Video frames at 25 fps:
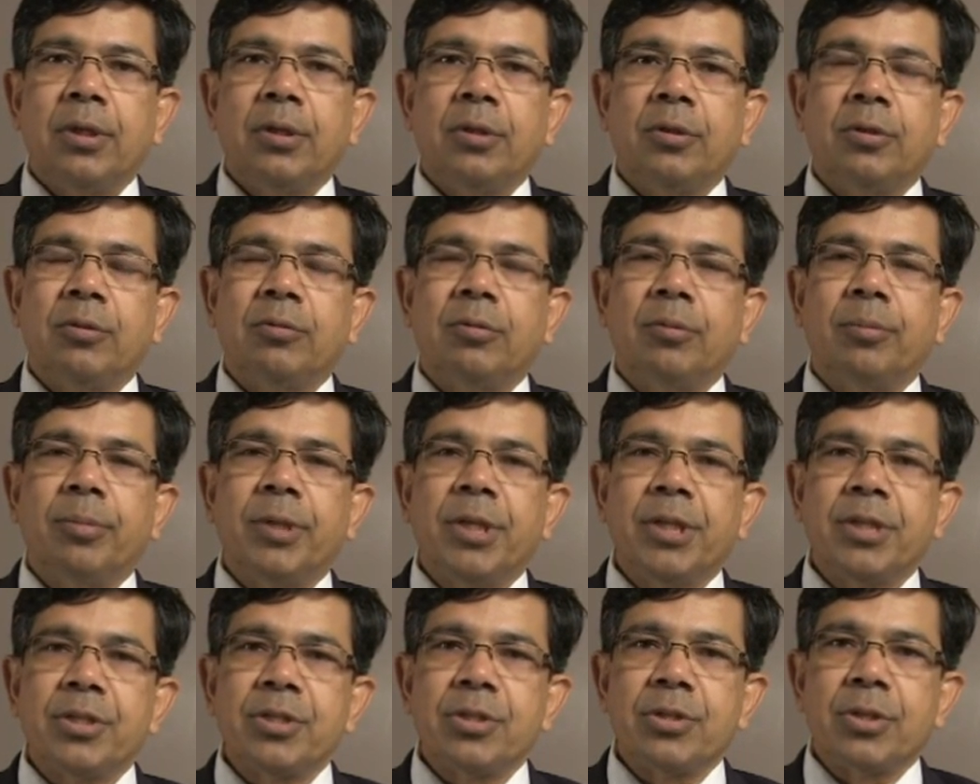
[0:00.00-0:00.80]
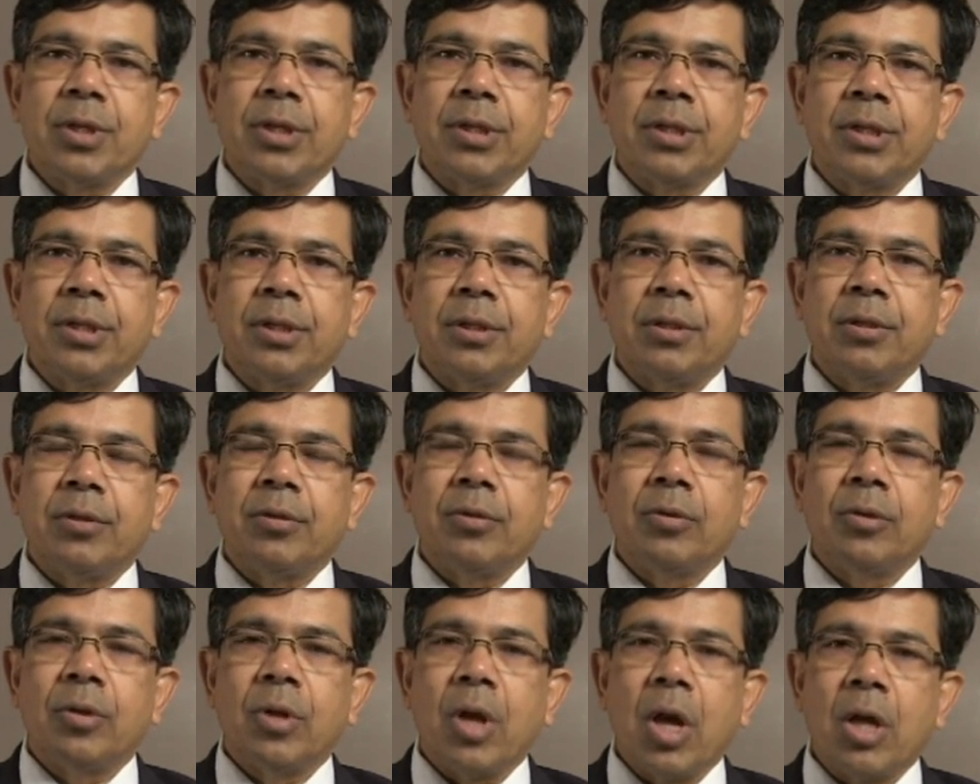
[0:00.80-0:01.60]
You will be instructed
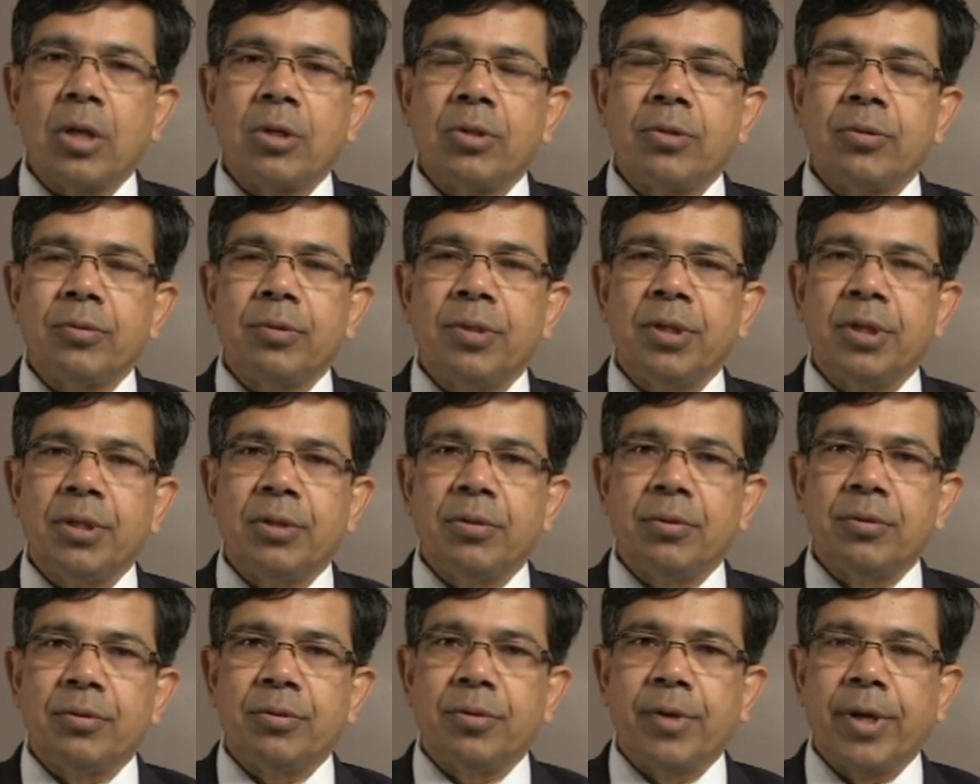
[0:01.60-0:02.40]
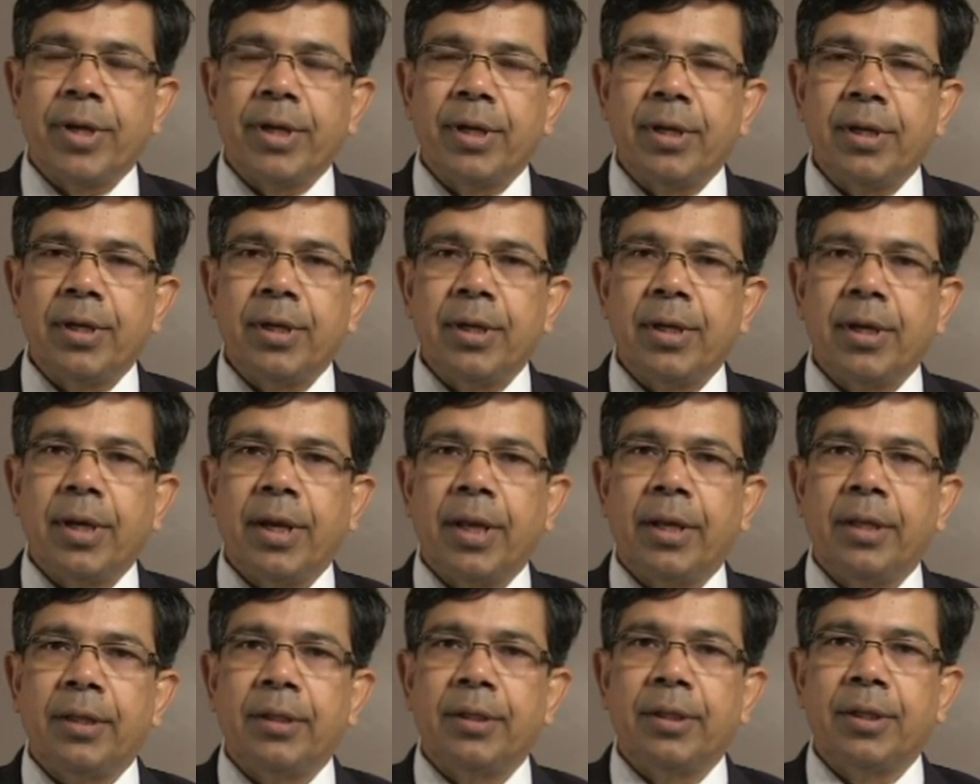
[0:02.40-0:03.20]
not to eat or drink
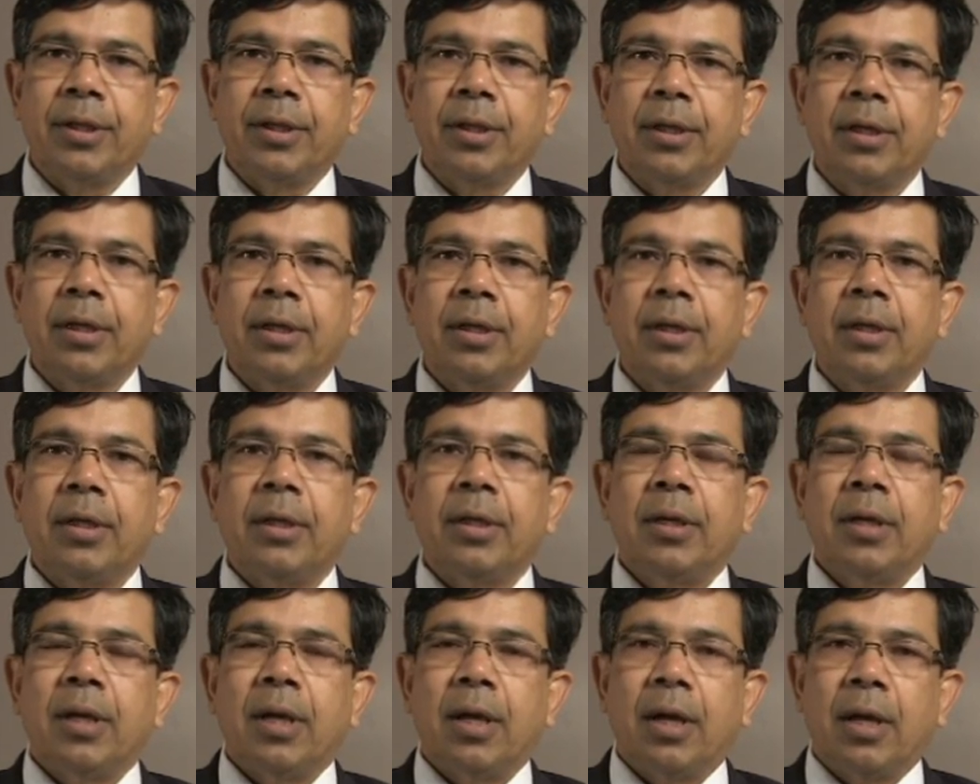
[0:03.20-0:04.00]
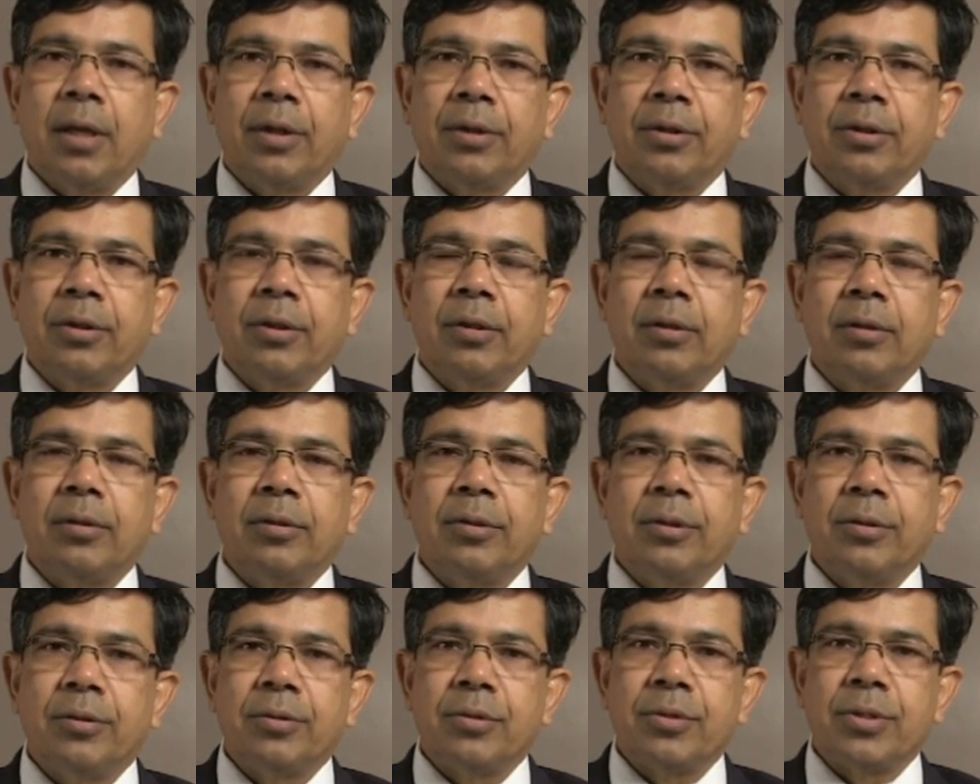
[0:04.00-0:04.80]
anything until your